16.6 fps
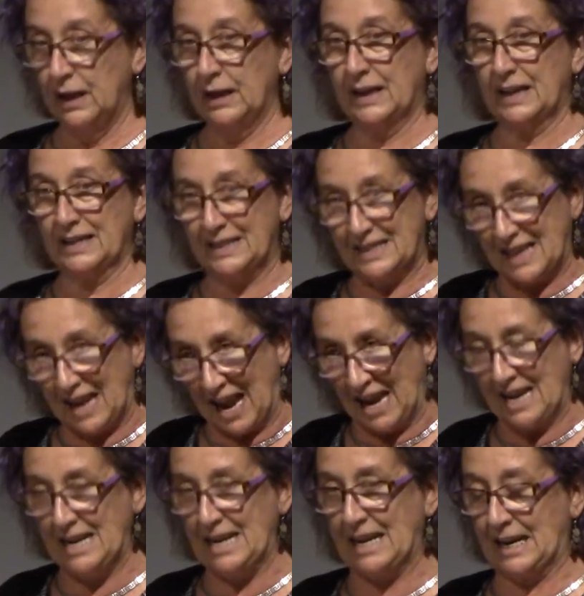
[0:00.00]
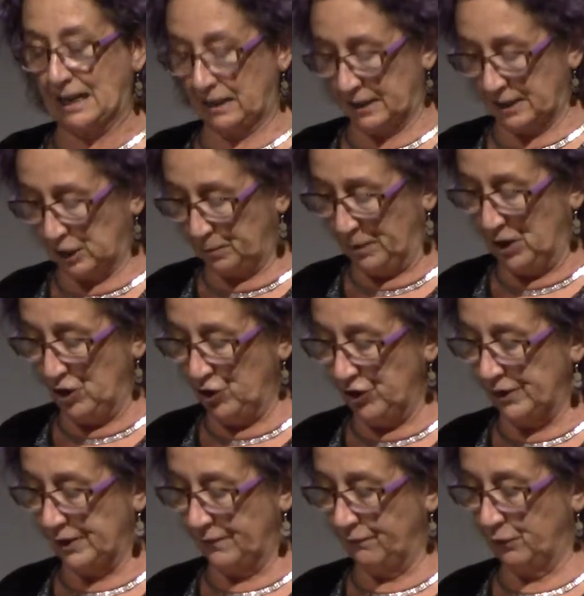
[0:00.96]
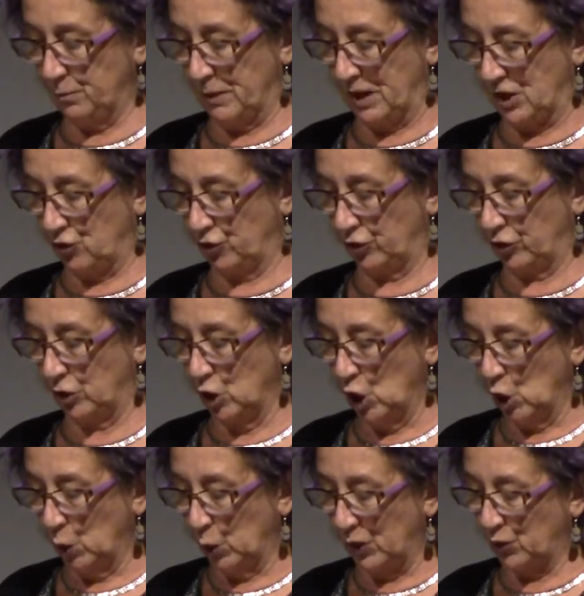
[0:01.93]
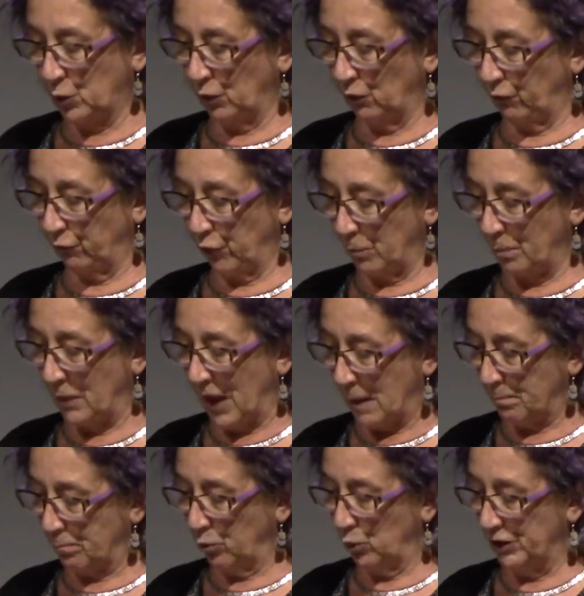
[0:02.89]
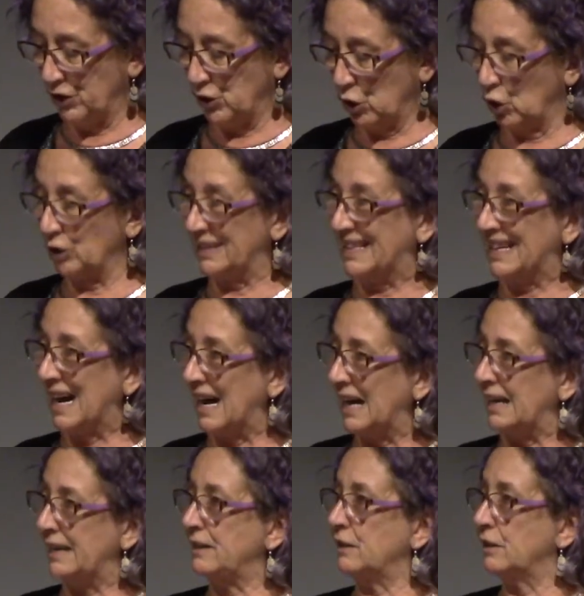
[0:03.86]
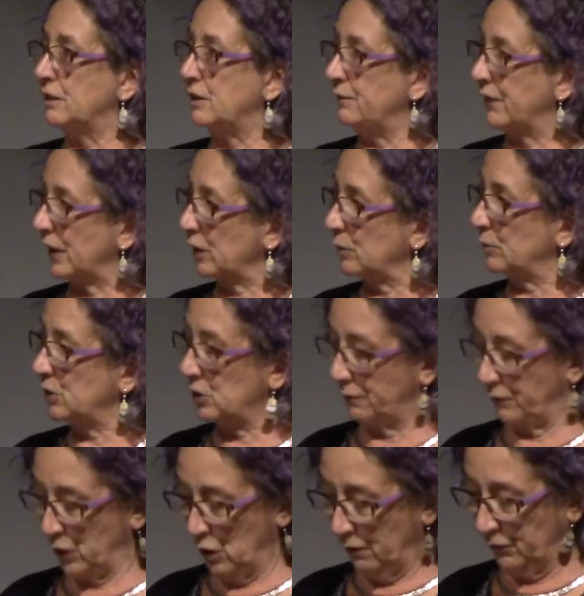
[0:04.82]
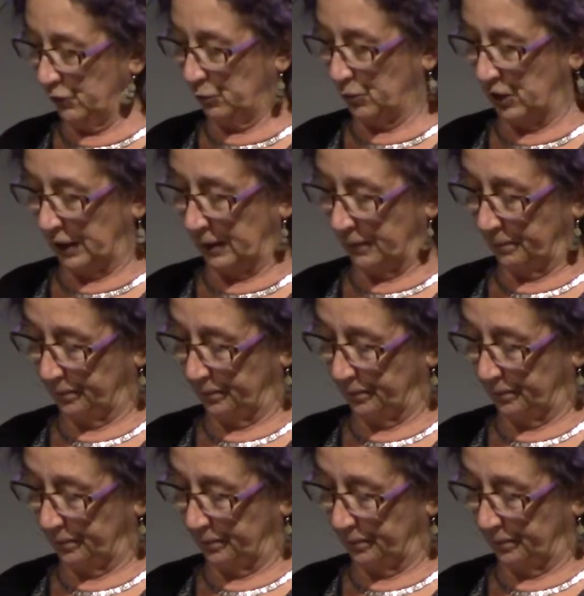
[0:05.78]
containing the species information which will from that point on guide the development of the offspring.